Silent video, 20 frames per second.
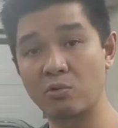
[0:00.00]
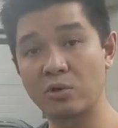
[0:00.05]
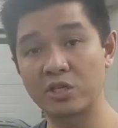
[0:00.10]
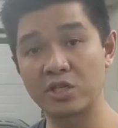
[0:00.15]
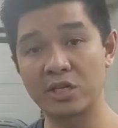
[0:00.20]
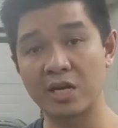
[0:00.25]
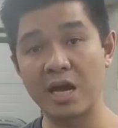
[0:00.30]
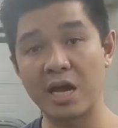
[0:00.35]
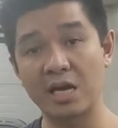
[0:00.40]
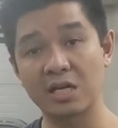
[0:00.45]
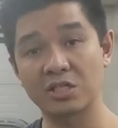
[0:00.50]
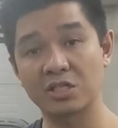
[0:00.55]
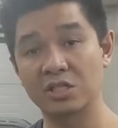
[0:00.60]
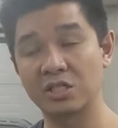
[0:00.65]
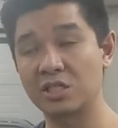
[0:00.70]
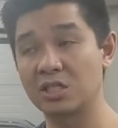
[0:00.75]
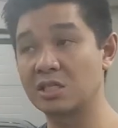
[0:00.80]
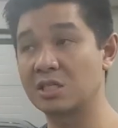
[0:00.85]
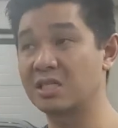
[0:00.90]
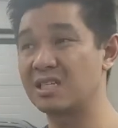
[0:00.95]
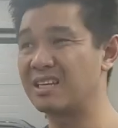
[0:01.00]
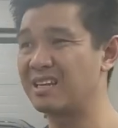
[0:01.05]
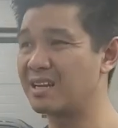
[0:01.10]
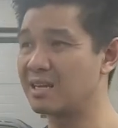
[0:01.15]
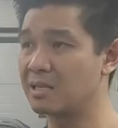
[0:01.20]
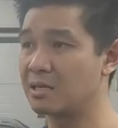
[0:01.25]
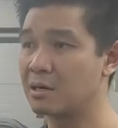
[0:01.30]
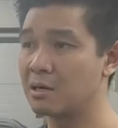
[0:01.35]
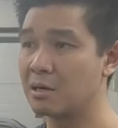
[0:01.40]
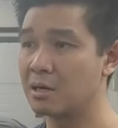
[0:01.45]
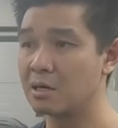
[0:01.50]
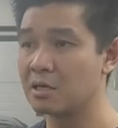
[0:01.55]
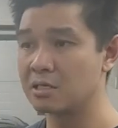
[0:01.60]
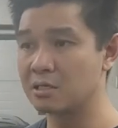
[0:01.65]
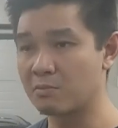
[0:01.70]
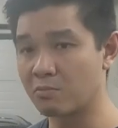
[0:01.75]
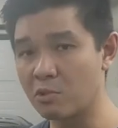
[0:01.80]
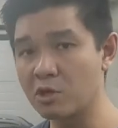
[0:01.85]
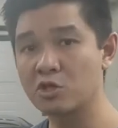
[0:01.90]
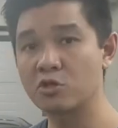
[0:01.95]
which actually just needed
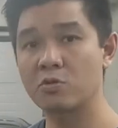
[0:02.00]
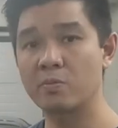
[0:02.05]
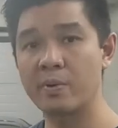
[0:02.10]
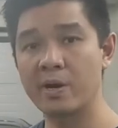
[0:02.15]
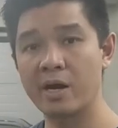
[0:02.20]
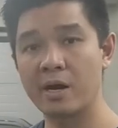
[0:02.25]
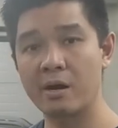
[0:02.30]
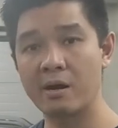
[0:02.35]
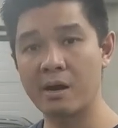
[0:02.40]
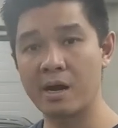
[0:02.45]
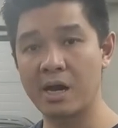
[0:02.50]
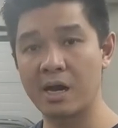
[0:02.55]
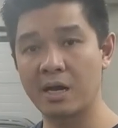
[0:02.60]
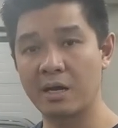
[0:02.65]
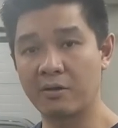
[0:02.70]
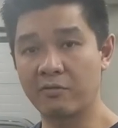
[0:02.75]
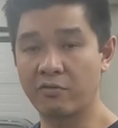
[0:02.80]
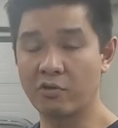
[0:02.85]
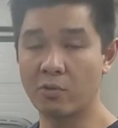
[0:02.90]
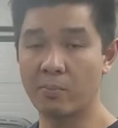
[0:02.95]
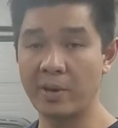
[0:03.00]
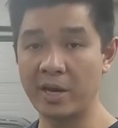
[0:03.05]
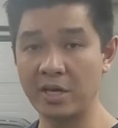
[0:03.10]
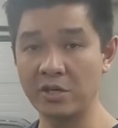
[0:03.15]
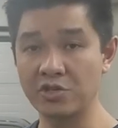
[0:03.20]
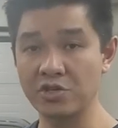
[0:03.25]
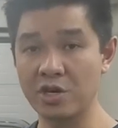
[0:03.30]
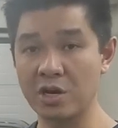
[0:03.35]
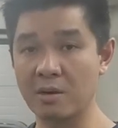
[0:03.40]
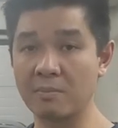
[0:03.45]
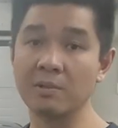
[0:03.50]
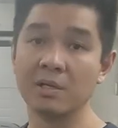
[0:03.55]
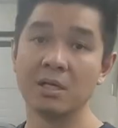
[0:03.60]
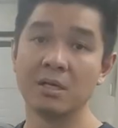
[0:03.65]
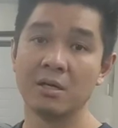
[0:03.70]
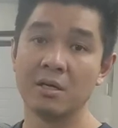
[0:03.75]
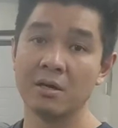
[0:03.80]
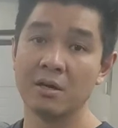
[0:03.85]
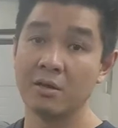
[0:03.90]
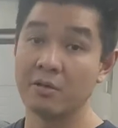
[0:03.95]
some rust repair and a full paint job.
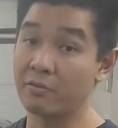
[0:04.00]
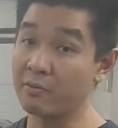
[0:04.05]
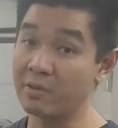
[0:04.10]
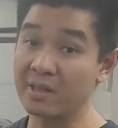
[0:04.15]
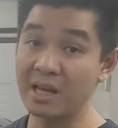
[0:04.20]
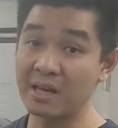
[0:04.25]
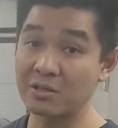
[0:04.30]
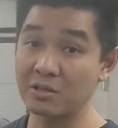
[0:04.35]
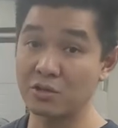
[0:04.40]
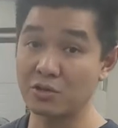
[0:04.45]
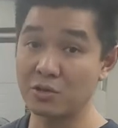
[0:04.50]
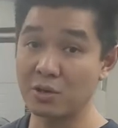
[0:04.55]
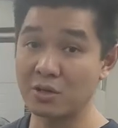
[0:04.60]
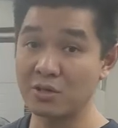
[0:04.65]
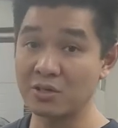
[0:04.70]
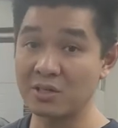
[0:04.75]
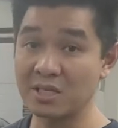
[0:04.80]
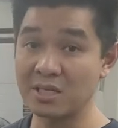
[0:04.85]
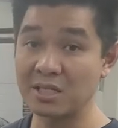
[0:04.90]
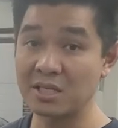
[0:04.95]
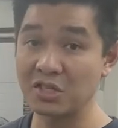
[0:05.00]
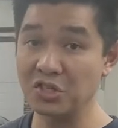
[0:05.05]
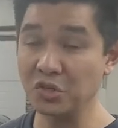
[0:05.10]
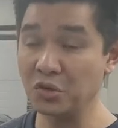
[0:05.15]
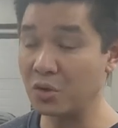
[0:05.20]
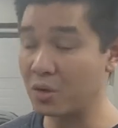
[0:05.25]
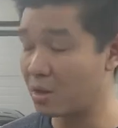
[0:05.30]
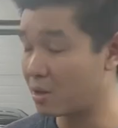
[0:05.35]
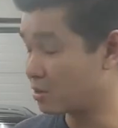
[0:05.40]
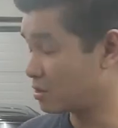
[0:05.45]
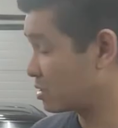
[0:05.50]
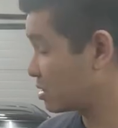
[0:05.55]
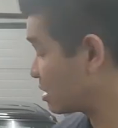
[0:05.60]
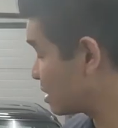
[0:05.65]
$3,262